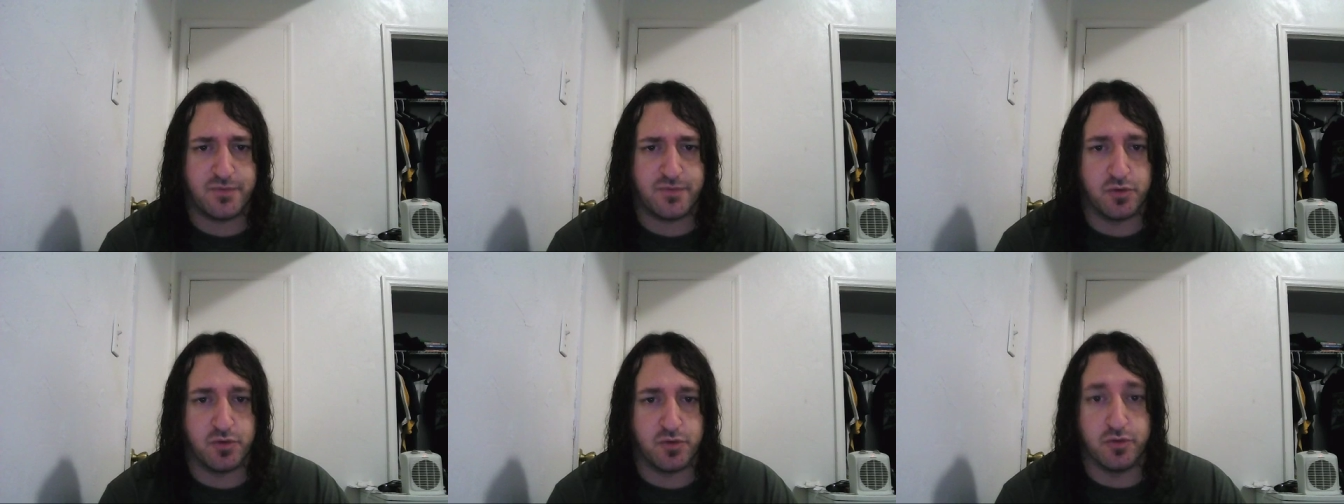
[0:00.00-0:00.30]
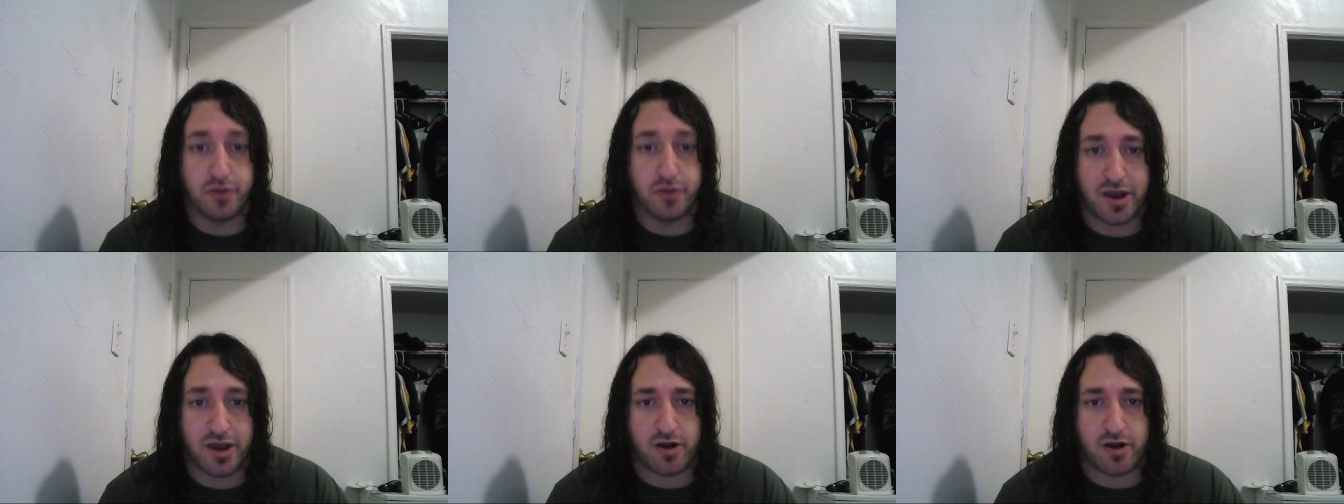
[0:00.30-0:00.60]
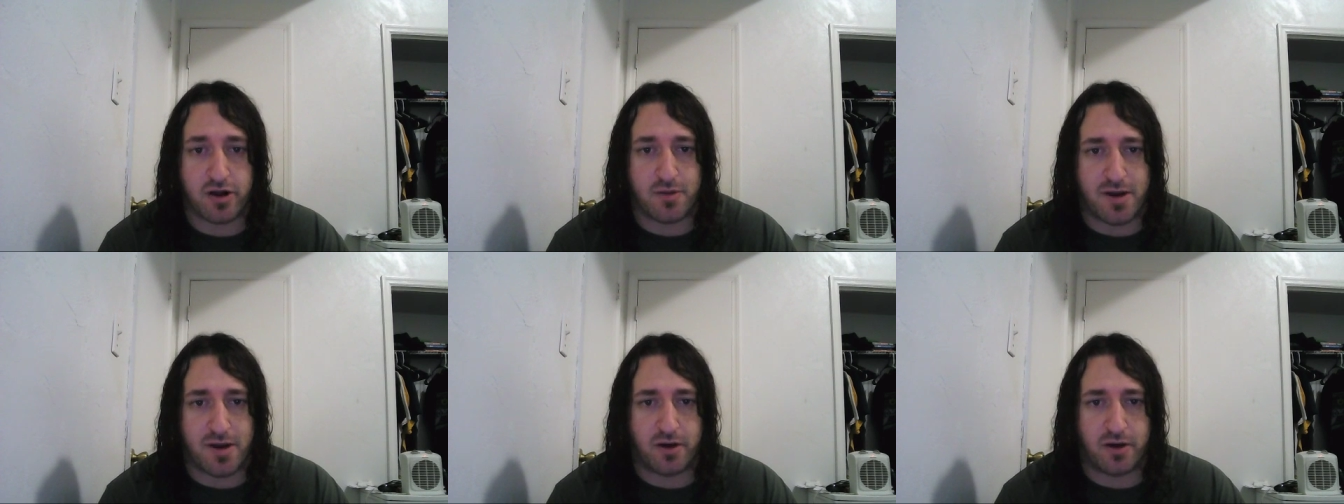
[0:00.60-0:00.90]
who you care
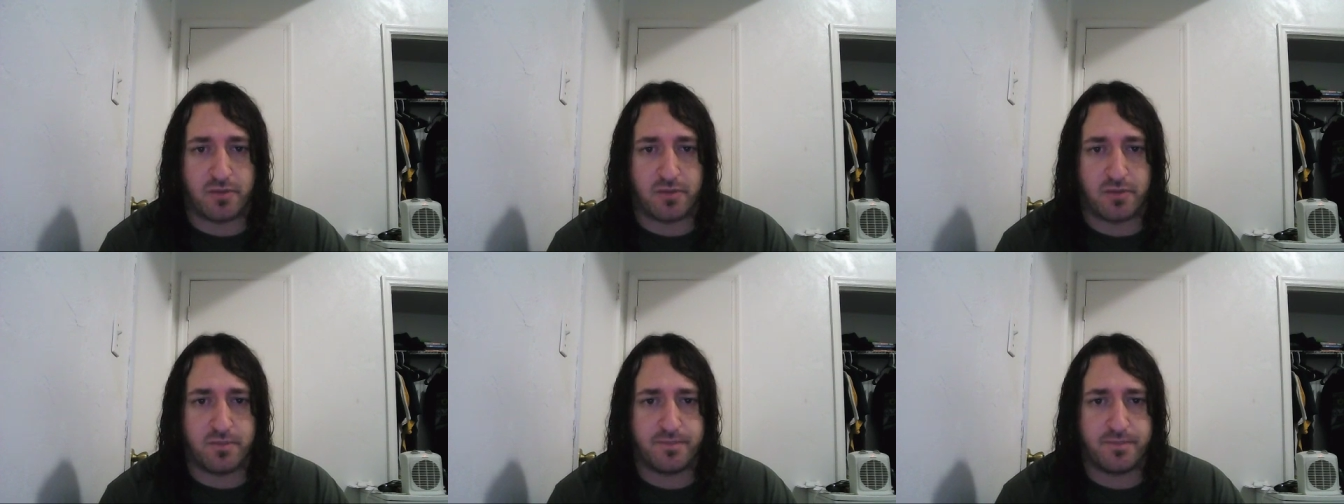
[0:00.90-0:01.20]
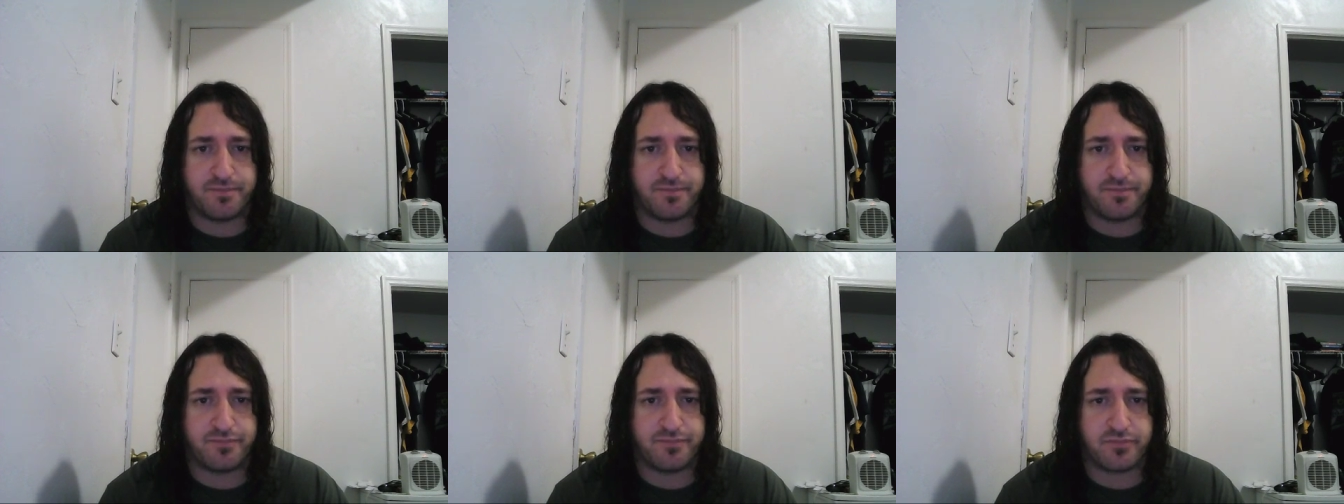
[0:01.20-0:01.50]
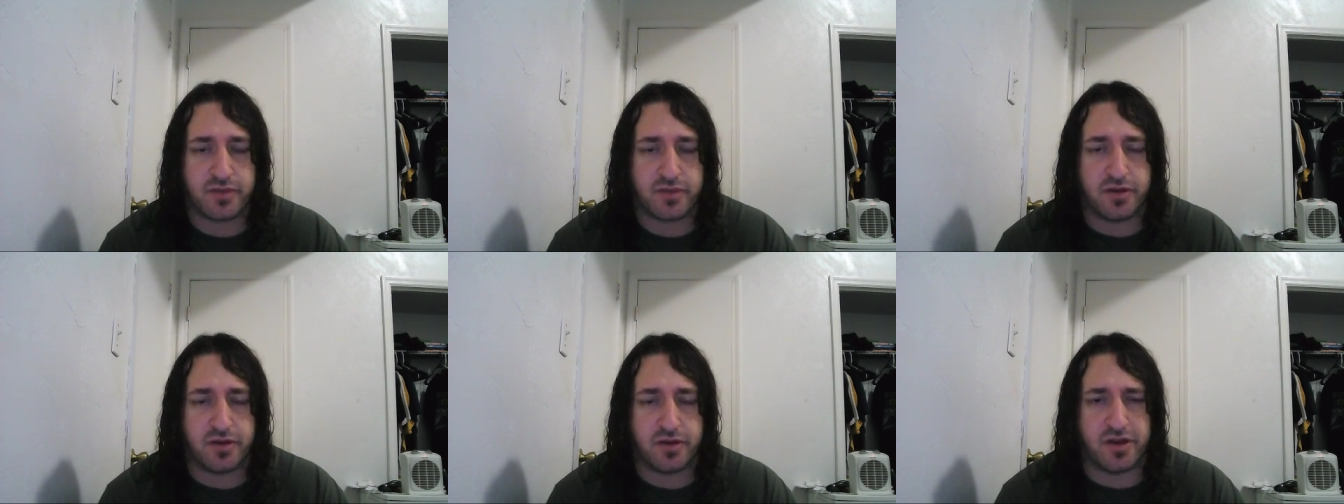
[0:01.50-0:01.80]
about,
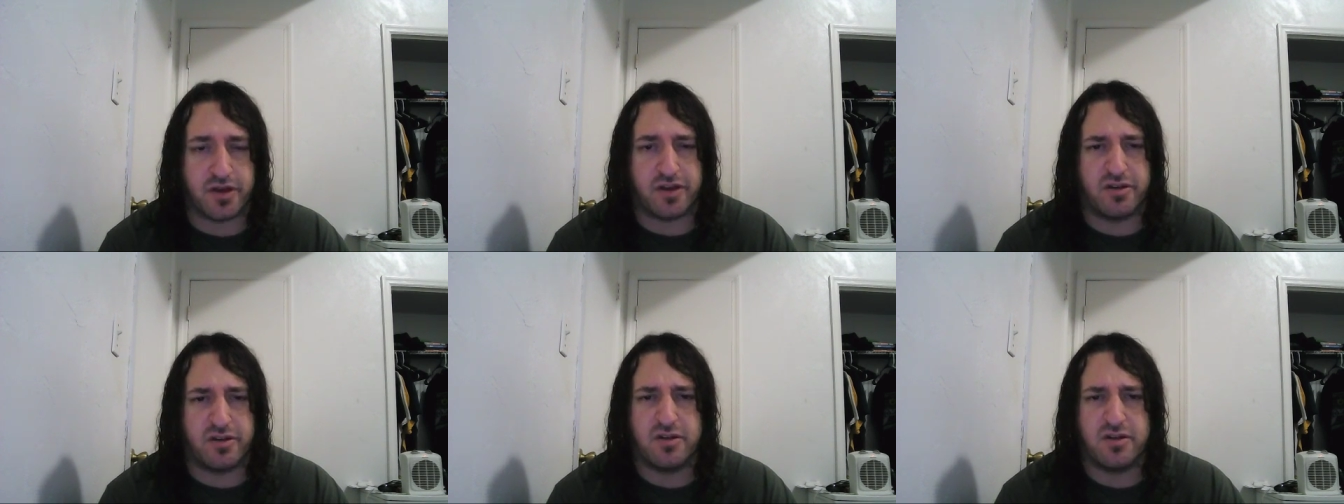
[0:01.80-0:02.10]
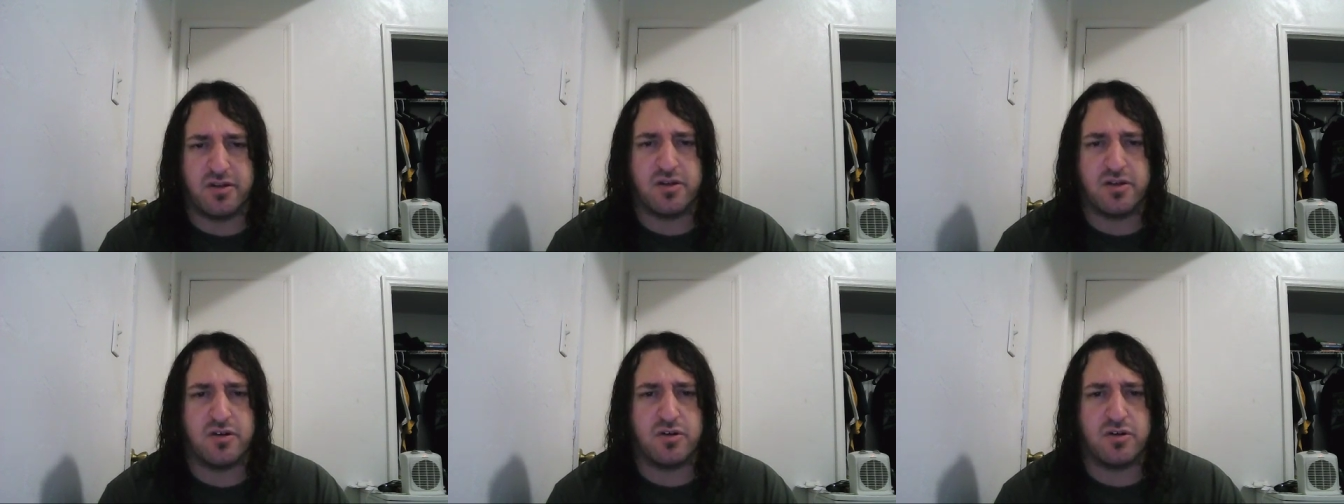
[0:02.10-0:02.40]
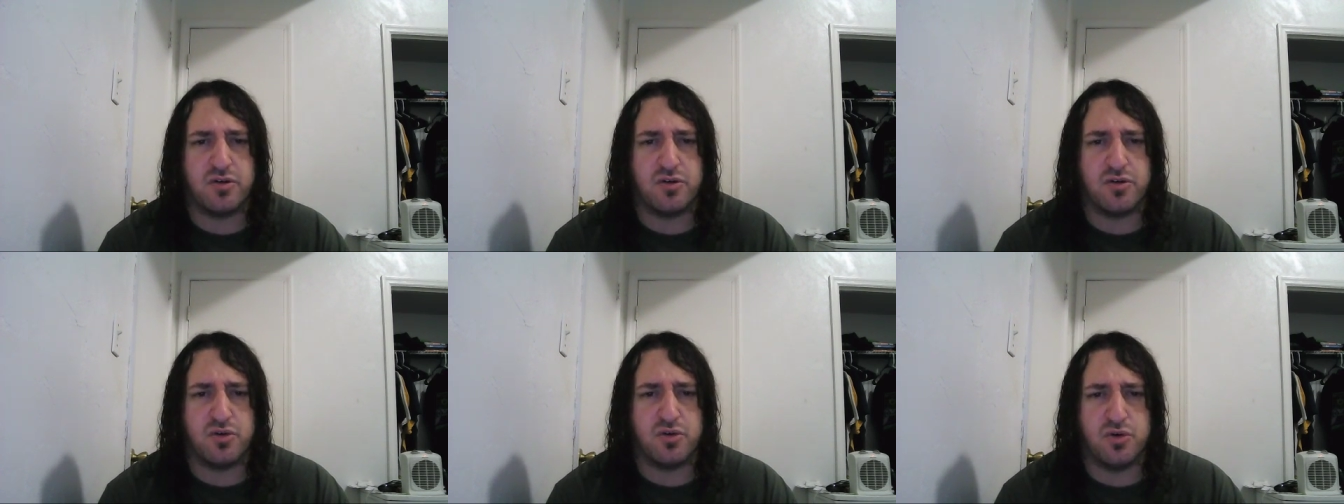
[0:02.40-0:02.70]
then
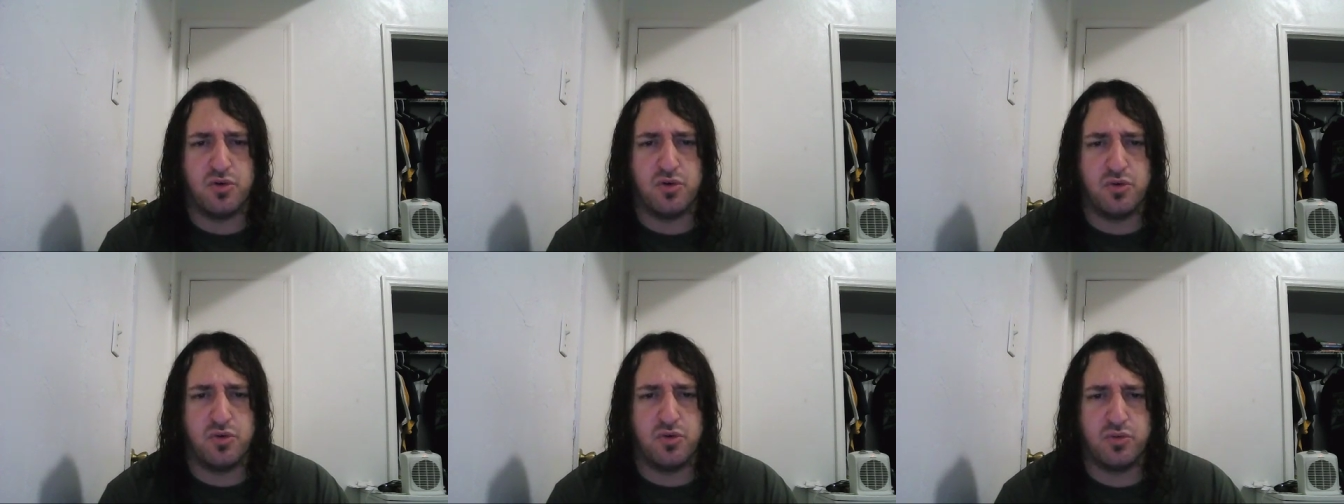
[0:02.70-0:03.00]
where